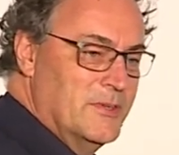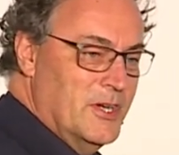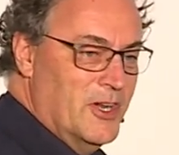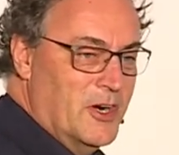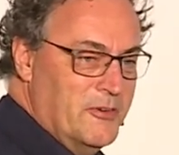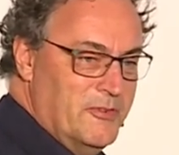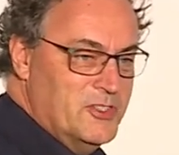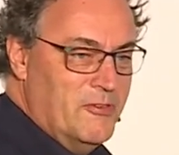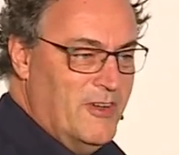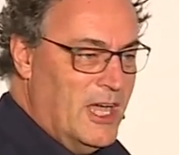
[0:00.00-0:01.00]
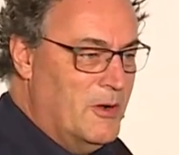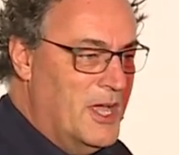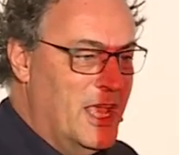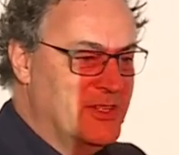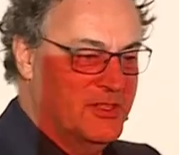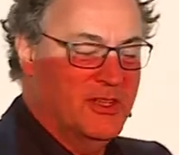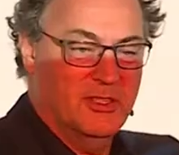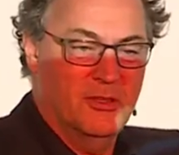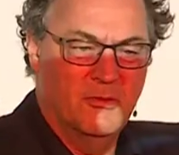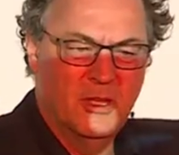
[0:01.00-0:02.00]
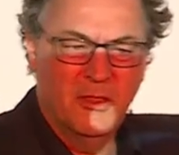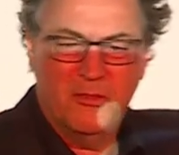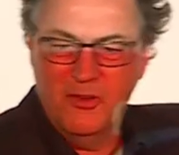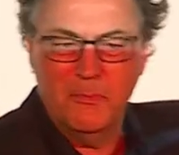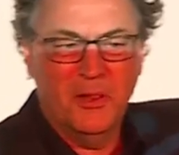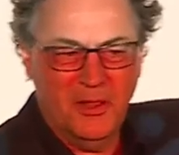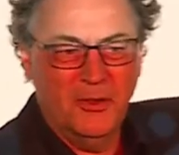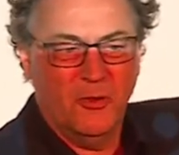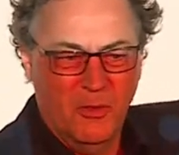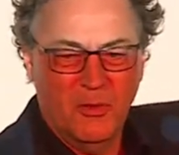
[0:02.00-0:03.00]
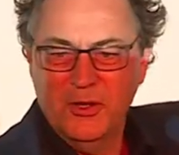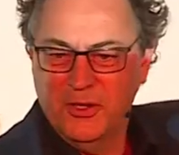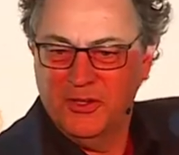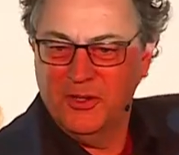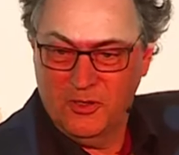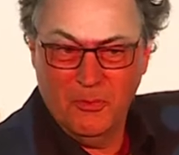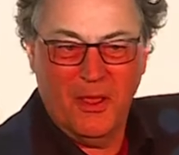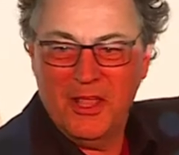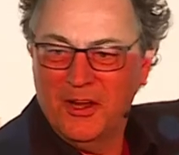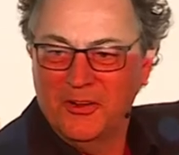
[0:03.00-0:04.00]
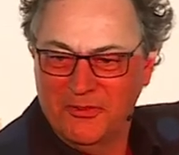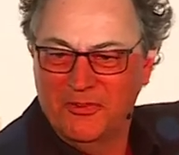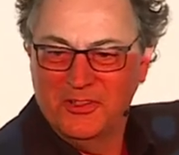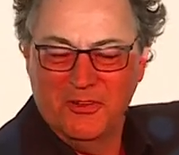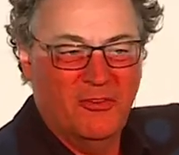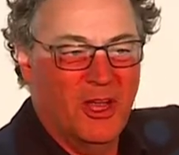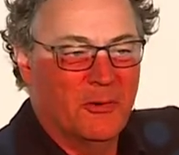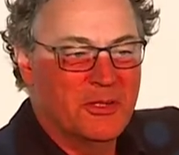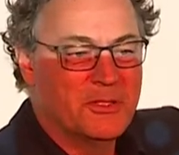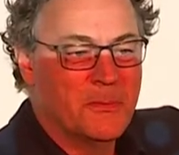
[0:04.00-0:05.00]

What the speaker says: An artificial flower has, it's a $3 billion market, you know, to make artificial flowers.